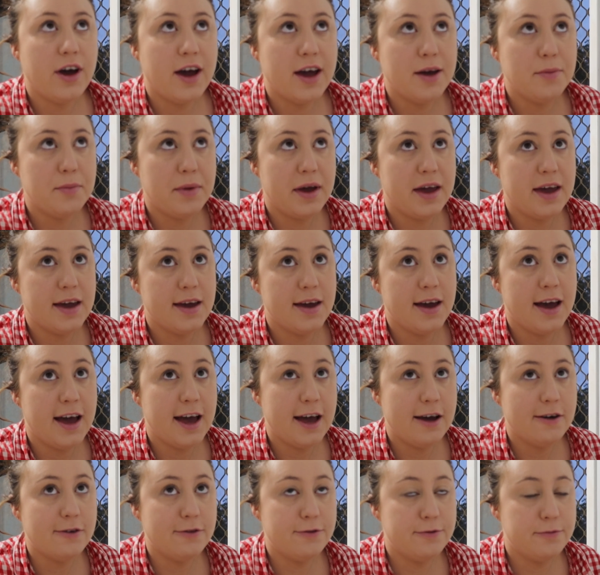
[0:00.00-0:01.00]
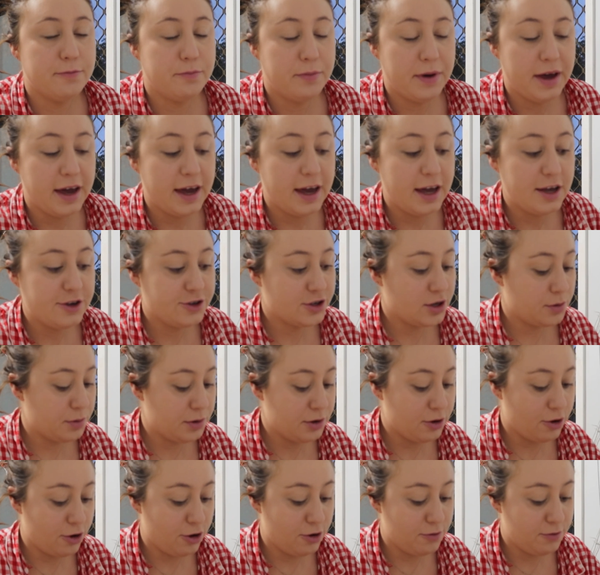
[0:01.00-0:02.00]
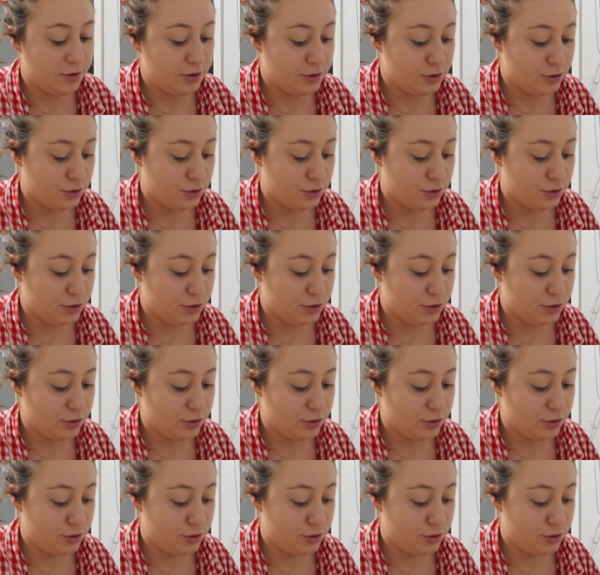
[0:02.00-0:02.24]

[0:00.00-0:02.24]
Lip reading: I may have Paige coming over